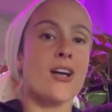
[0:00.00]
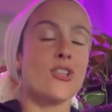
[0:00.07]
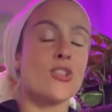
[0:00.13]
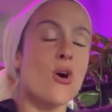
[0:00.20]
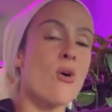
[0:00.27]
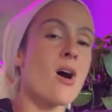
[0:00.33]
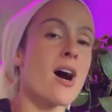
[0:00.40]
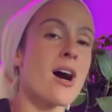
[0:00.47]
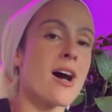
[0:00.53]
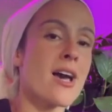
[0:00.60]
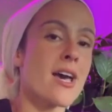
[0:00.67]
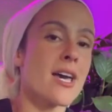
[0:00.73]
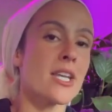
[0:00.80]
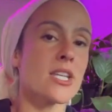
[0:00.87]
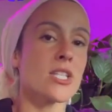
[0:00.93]
Aloha
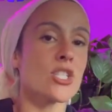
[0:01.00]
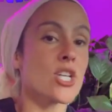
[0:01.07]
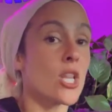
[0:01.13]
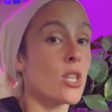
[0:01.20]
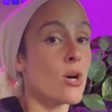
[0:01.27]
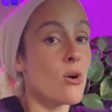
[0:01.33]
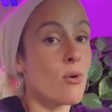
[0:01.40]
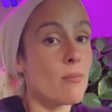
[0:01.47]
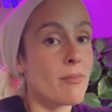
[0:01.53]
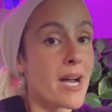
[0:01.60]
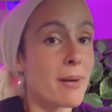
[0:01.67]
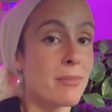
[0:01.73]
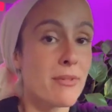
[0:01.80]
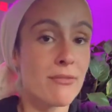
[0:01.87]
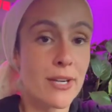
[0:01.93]
and shalom.
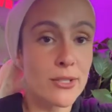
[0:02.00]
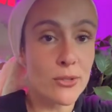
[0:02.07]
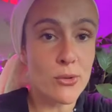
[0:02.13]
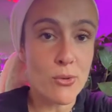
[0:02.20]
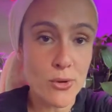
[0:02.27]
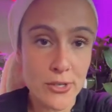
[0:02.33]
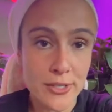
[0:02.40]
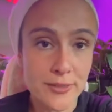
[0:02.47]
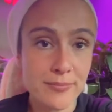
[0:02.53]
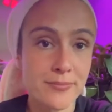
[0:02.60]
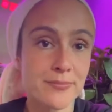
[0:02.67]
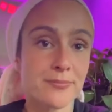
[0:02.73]
Happy final quarter.